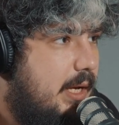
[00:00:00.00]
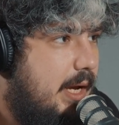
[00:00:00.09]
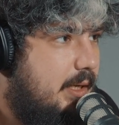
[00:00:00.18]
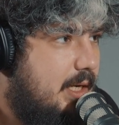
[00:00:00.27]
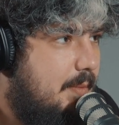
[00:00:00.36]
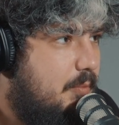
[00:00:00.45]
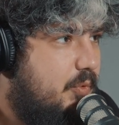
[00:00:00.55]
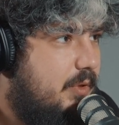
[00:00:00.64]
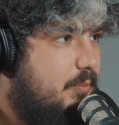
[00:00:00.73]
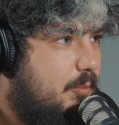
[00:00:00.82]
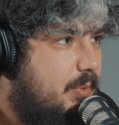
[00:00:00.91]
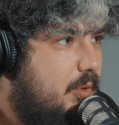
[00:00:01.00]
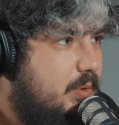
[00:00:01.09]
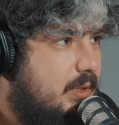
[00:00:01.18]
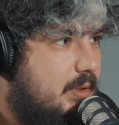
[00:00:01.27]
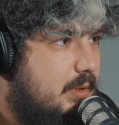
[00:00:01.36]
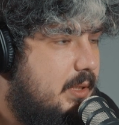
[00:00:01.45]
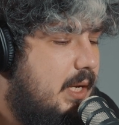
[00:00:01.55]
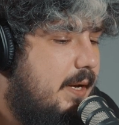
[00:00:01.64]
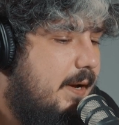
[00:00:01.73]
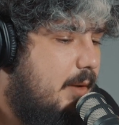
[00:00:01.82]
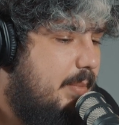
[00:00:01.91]
and come up with proposals
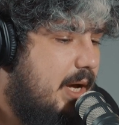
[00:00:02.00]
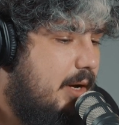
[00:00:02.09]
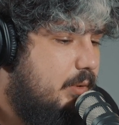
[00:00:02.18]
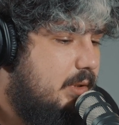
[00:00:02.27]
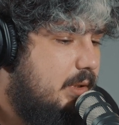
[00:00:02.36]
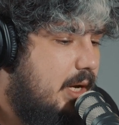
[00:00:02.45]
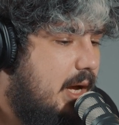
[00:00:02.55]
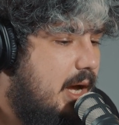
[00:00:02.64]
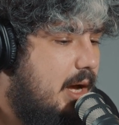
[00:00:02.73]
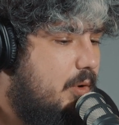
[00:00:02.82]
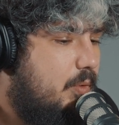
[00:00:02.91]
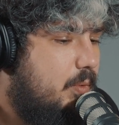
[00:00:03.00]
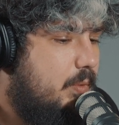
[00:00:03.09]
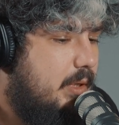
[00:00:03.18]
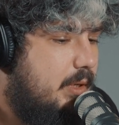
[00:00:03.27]
about how